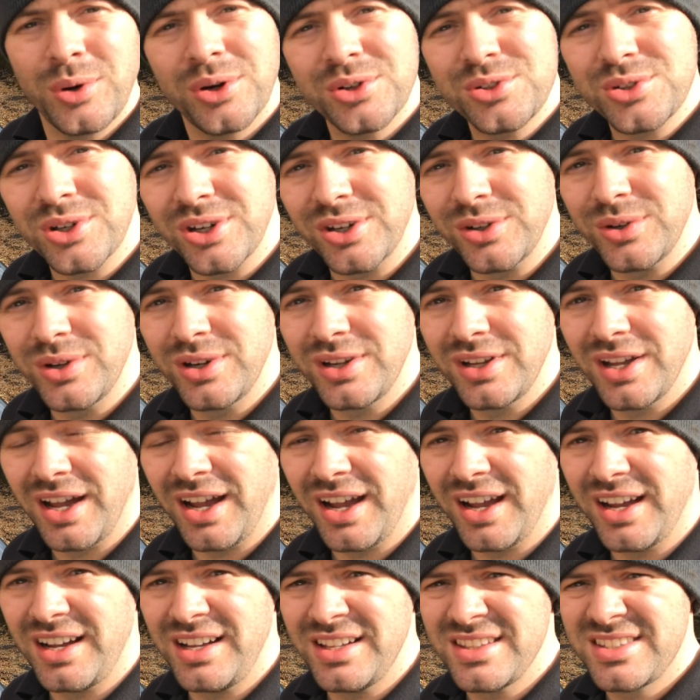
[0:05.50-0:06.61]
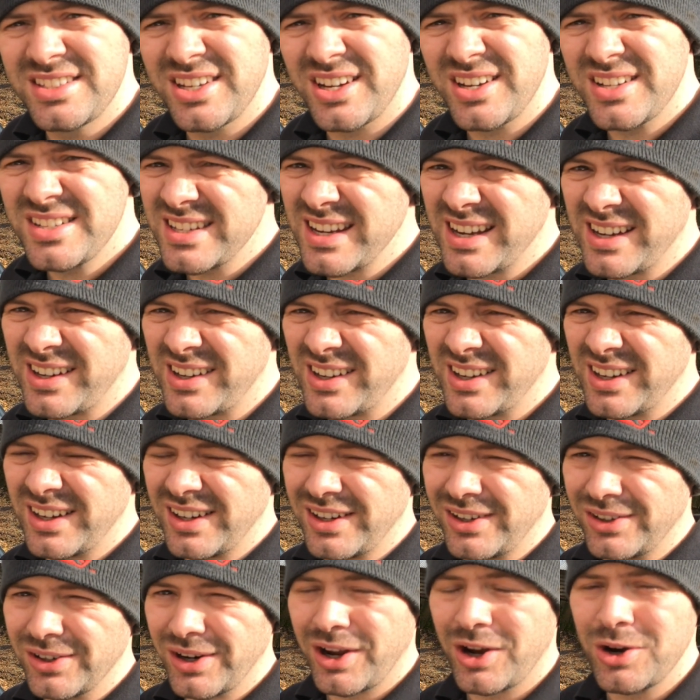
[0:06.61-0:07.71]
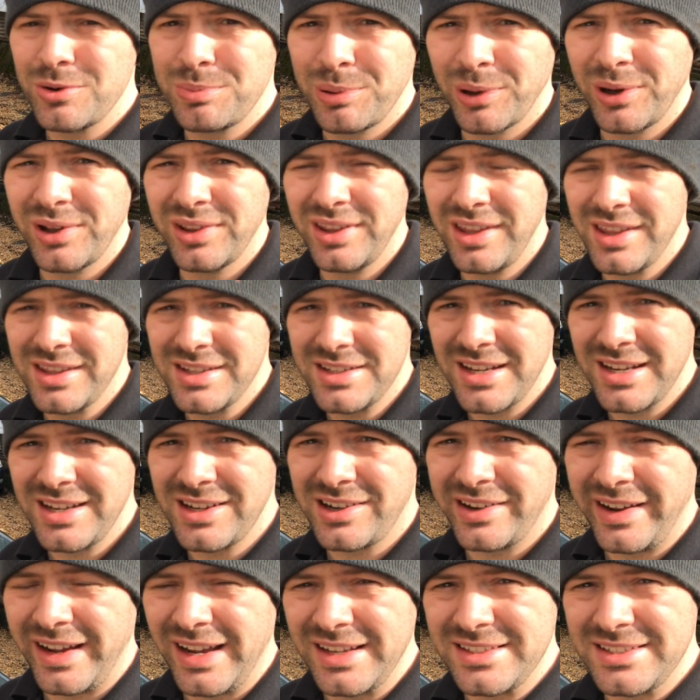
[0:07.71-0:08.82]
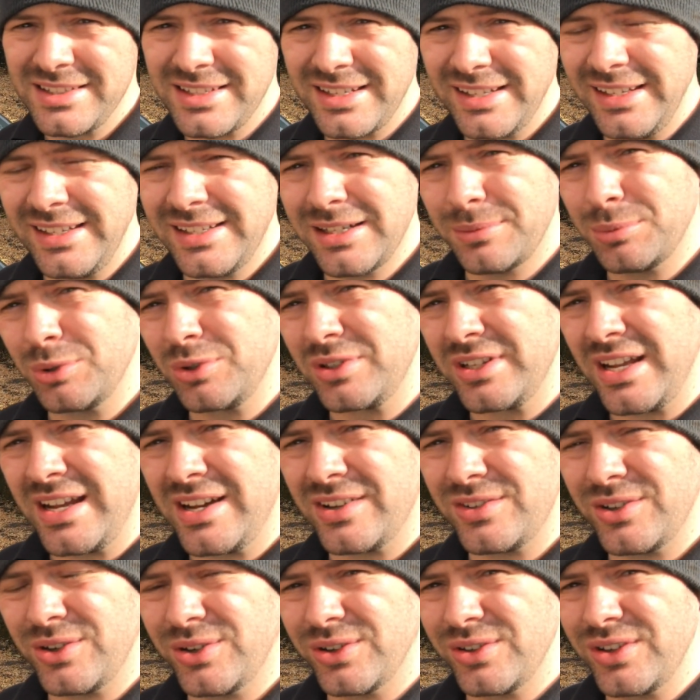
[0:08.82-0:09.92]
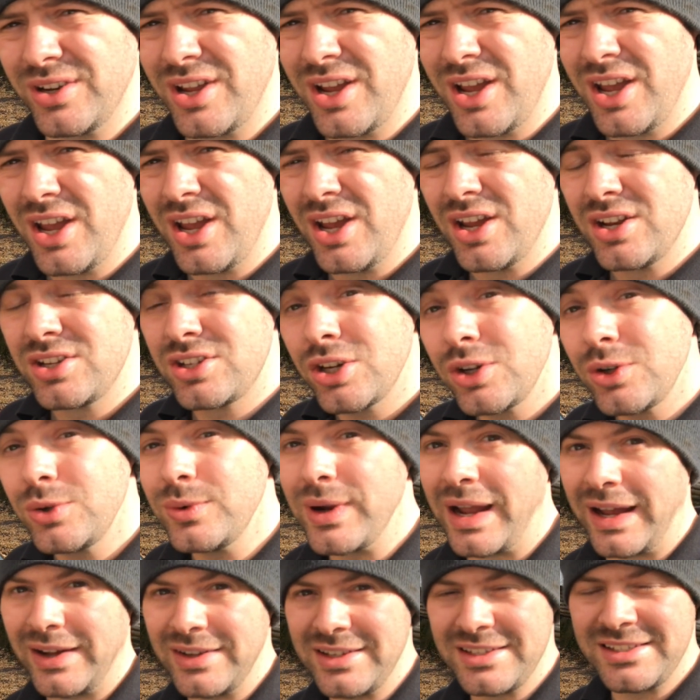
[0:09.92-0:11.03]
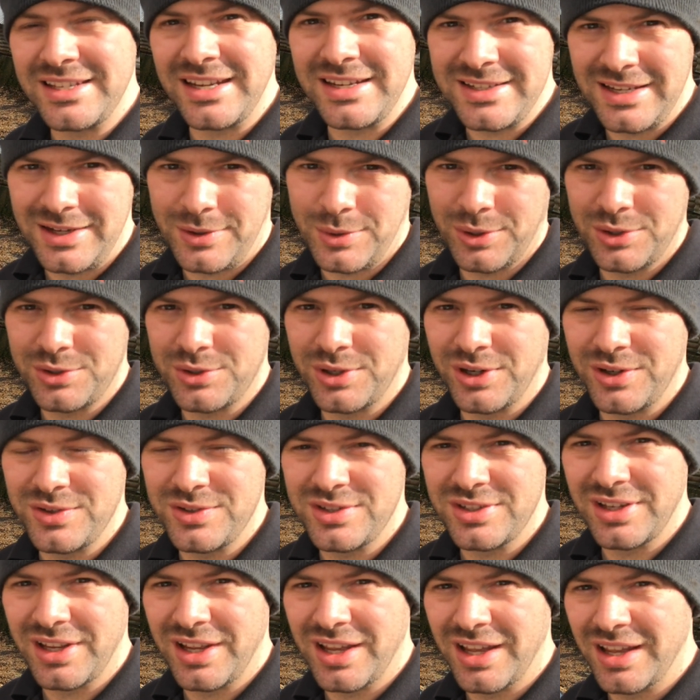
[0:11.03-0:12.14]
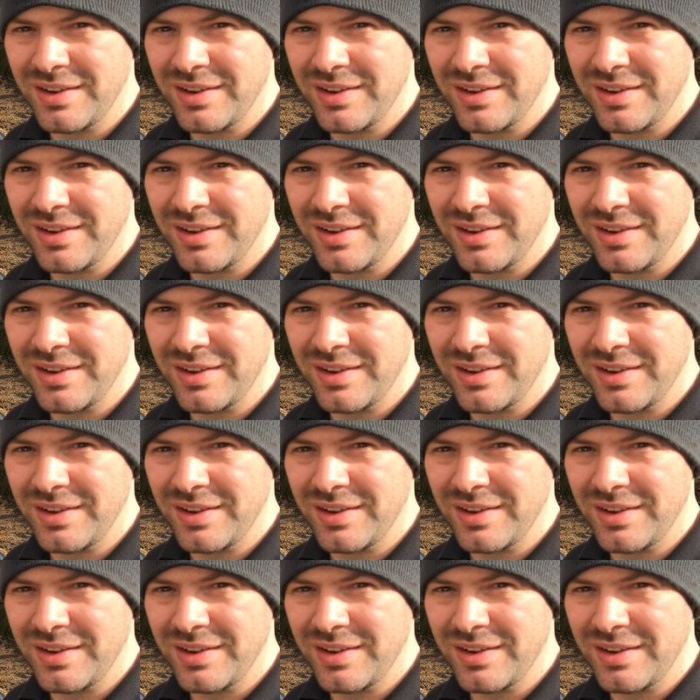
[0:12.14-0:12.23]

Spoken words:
Quattro. Turns out on Copart the other day I accidentally doubled down on two Audi TT Quattros.